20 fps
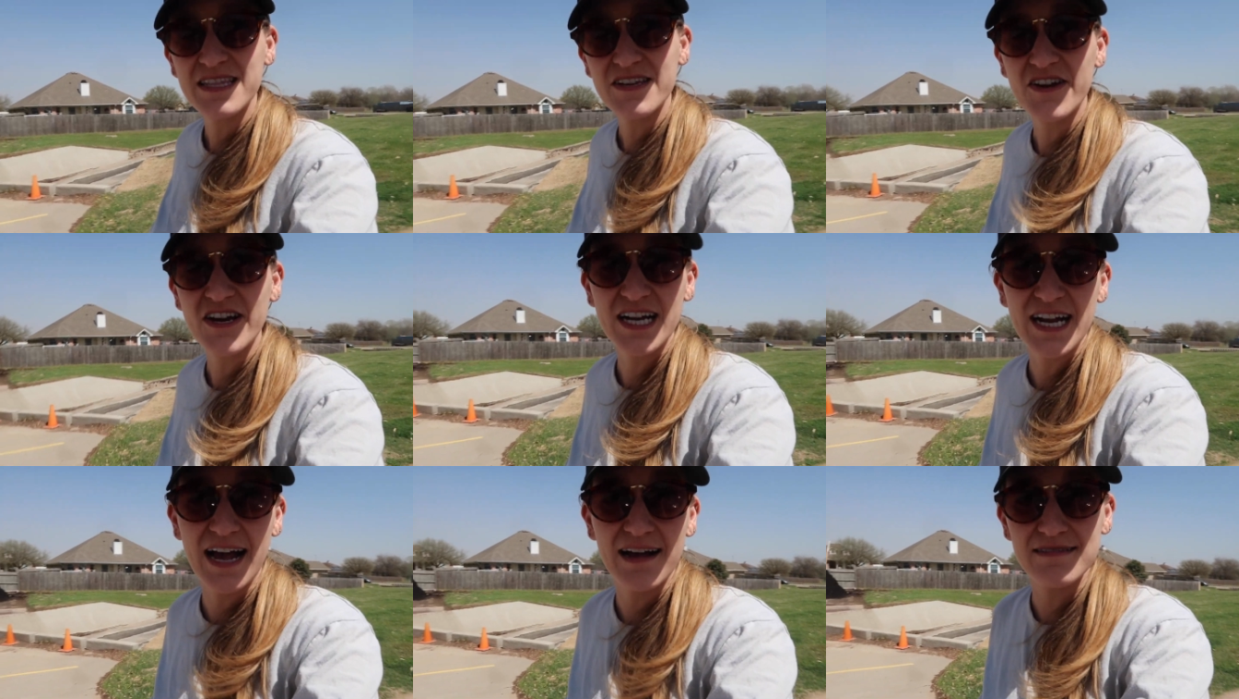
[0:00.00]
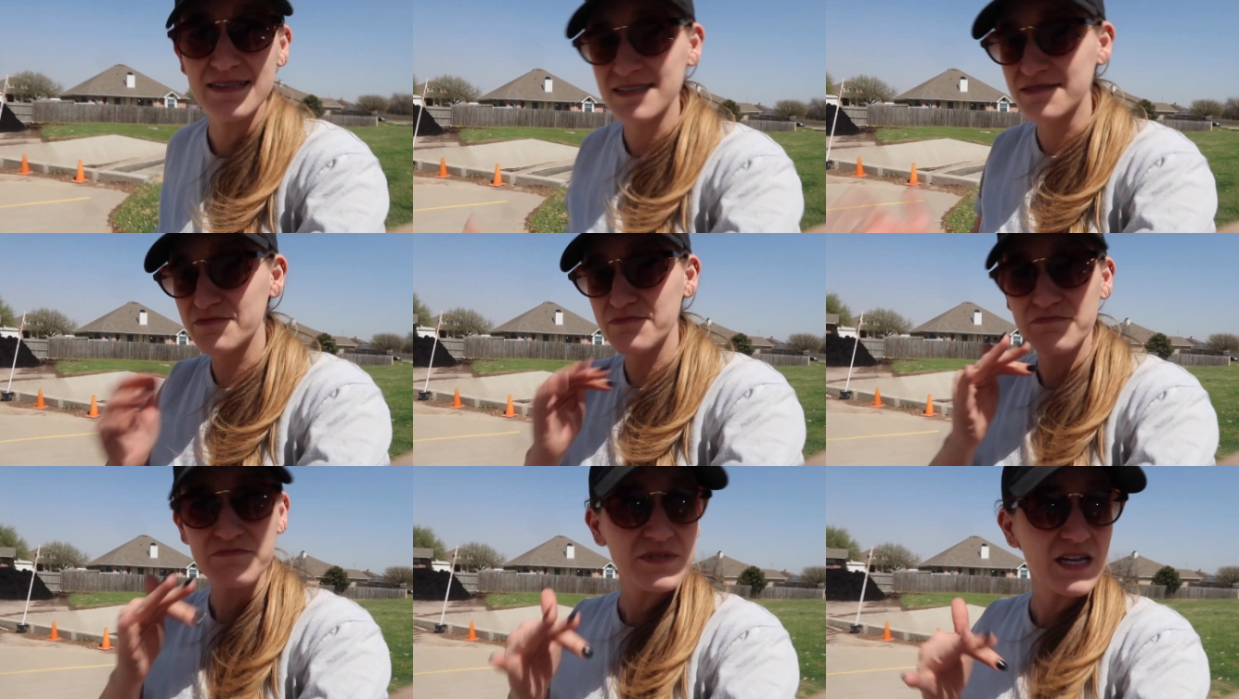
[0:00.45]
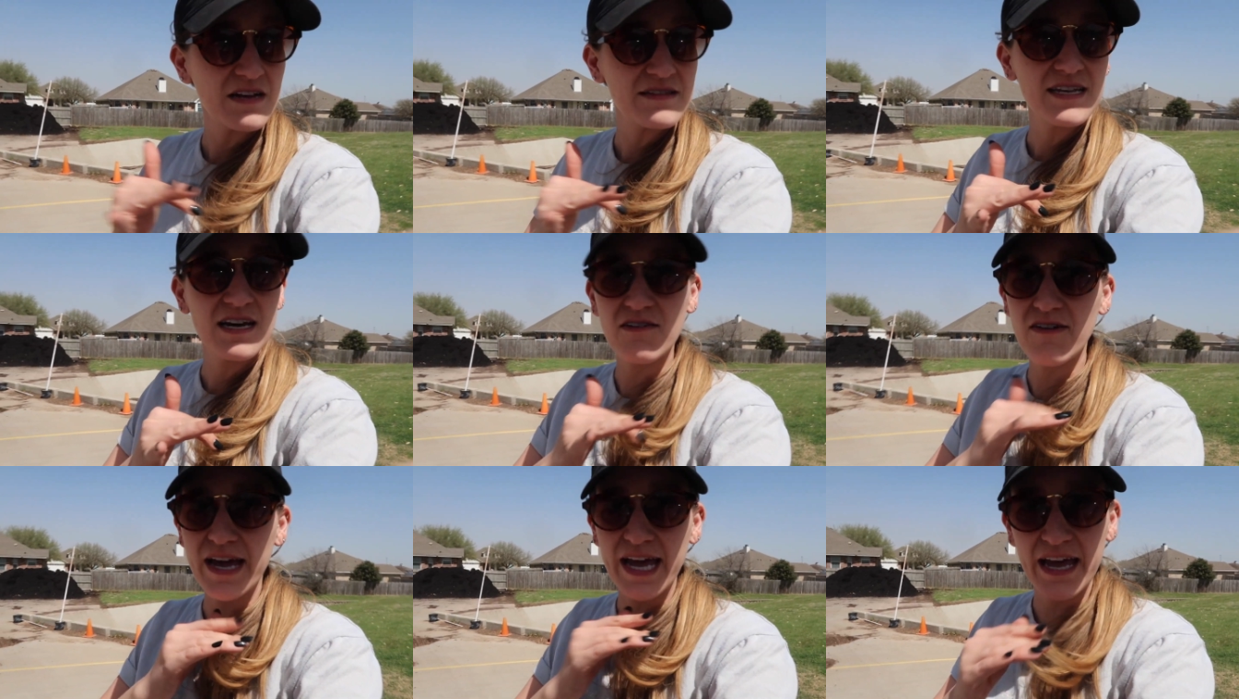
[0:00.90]
at the greenhouse and y'all
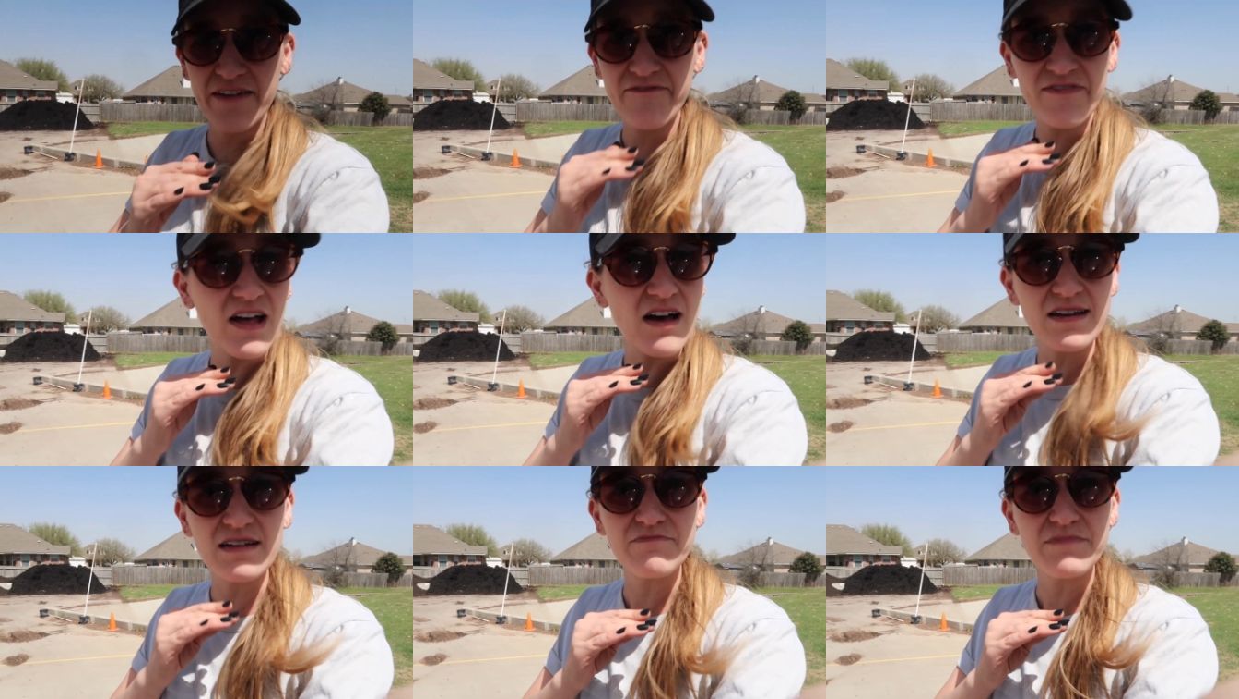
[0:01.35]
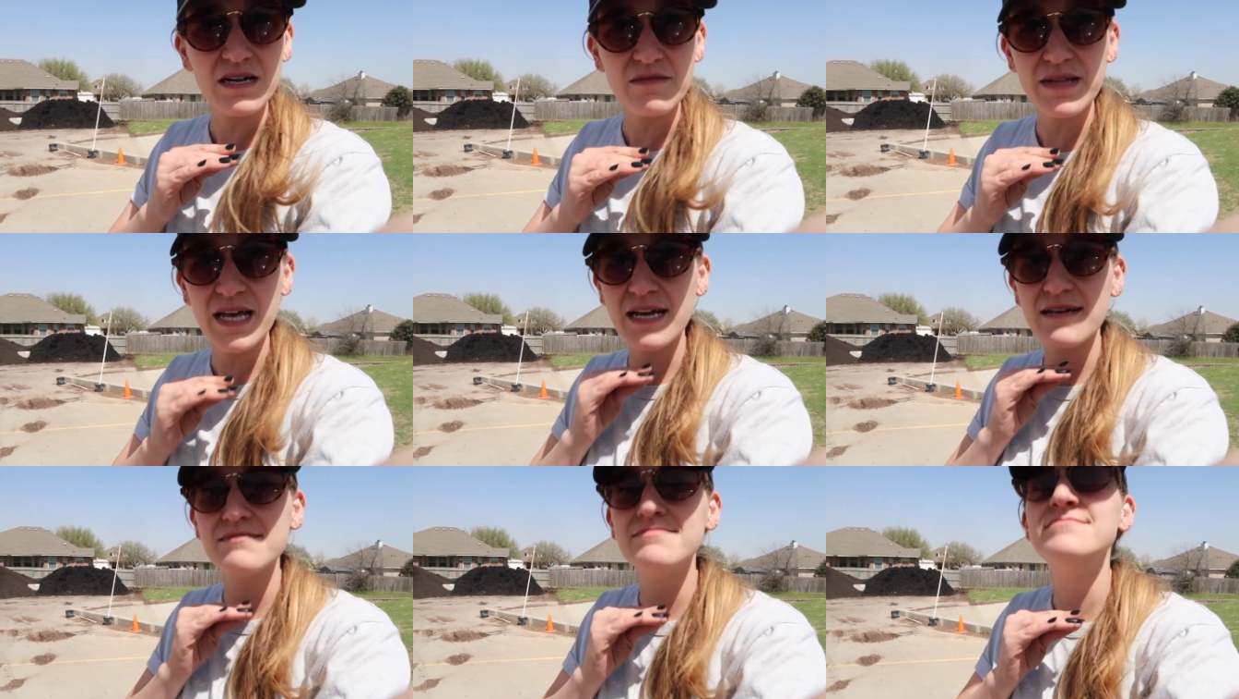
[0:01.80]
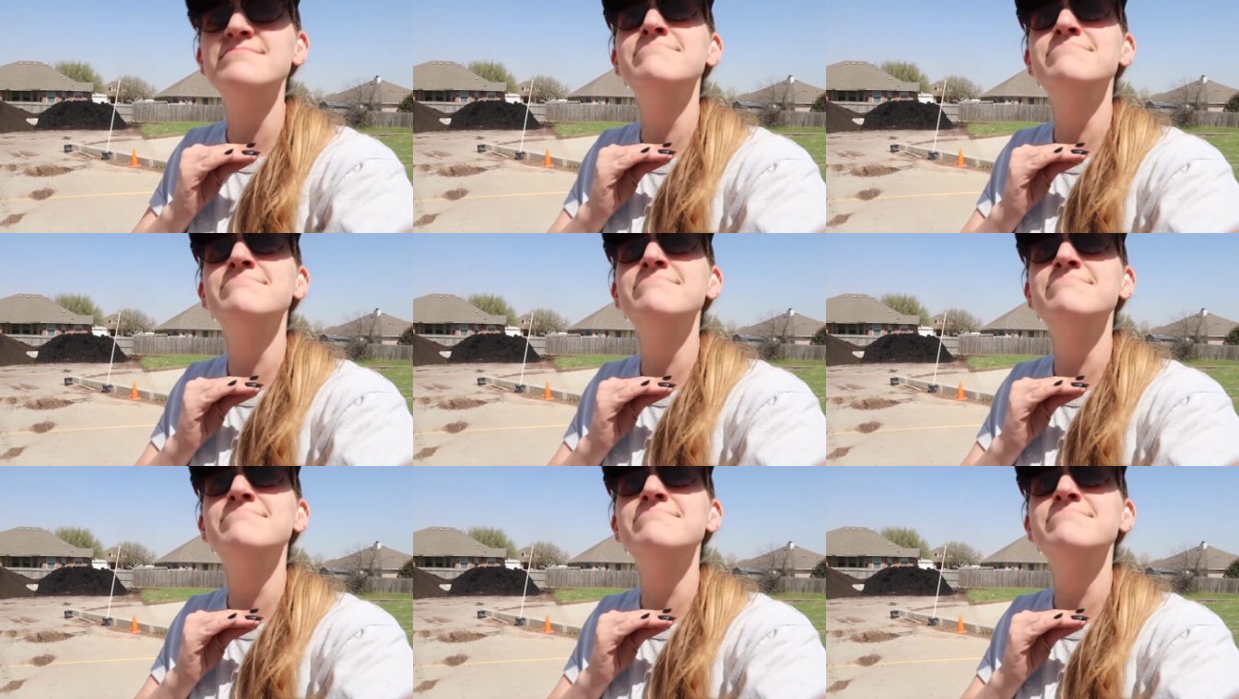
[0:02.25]
know I hate vlogging public.